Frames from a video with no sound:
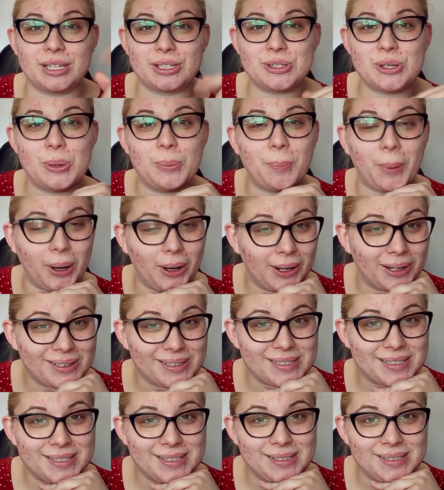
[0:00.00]
the 2
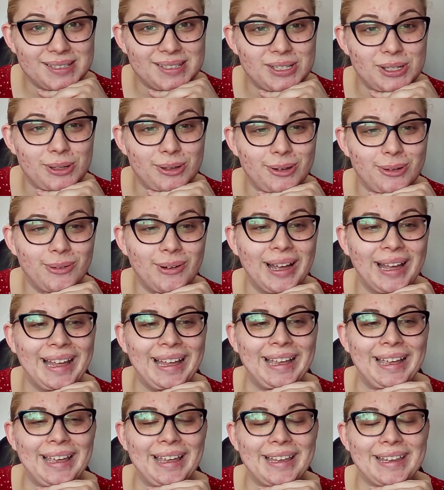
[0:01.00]
parts to
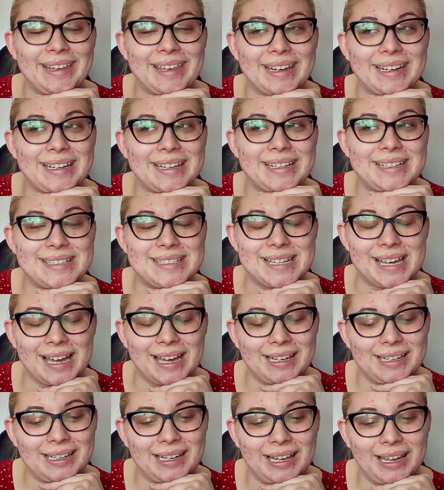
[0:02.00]
get it
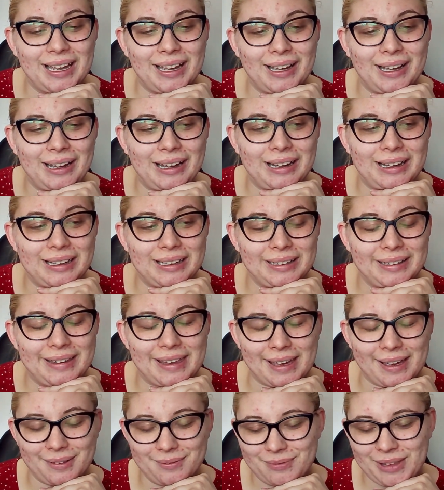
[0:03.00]
done.
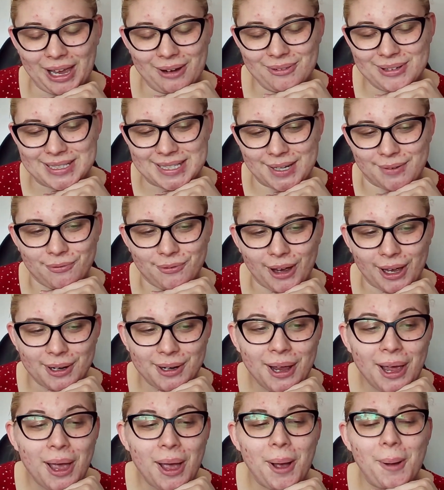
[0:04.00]
Yeah, that wasn't
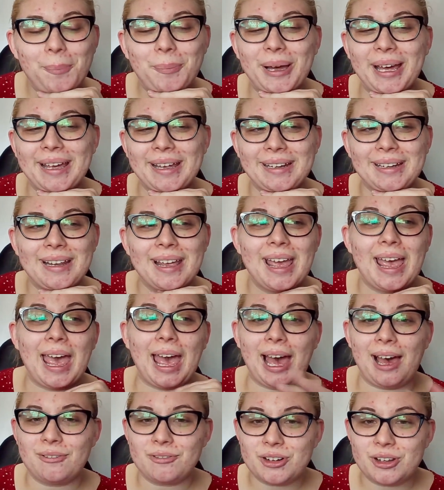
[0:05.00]
fun. But
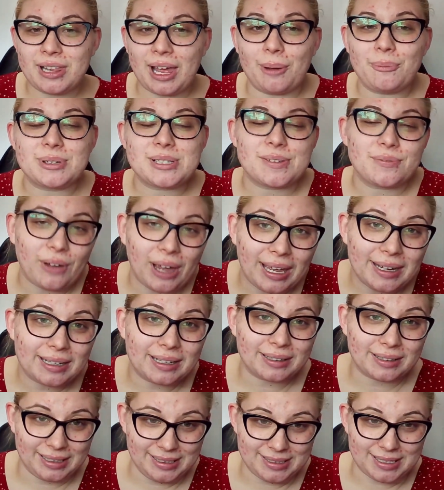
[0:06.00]
after that was
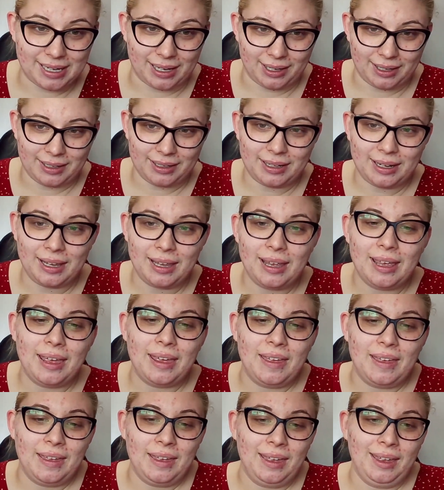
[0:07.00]
finally done,
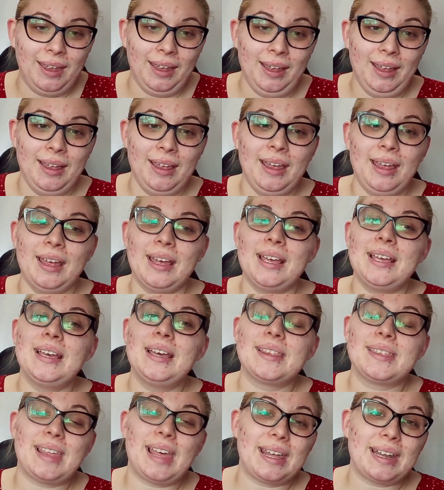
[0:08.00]

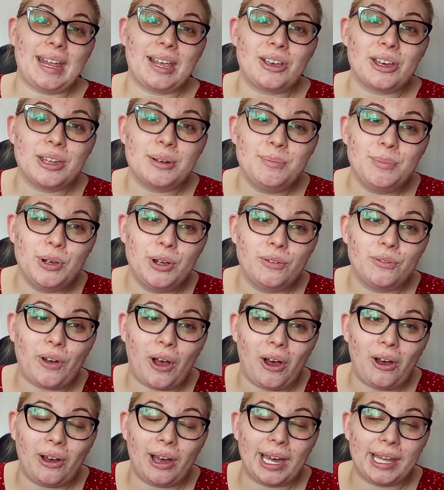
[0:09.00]
then I could move
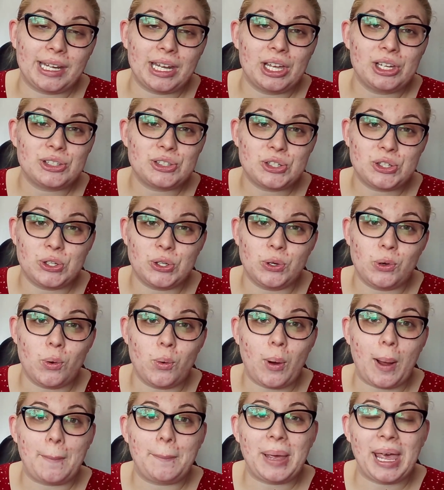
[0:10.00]
on
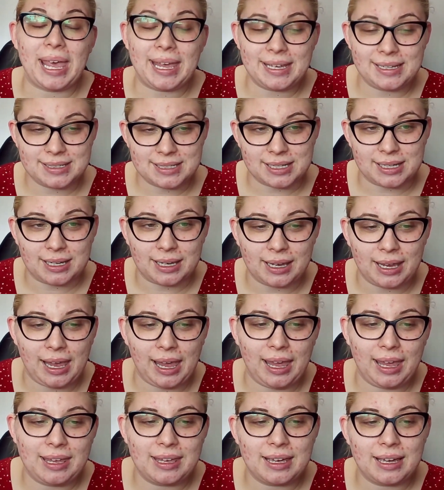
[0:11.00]
to painting.
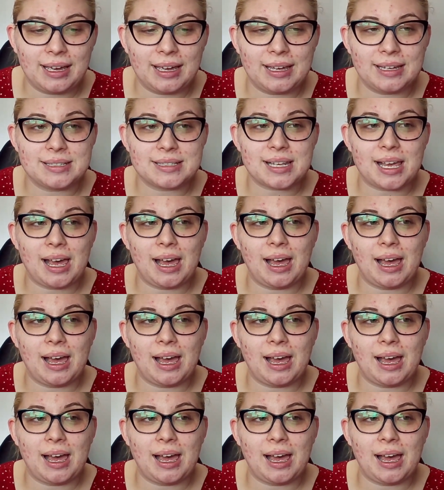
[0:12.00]
And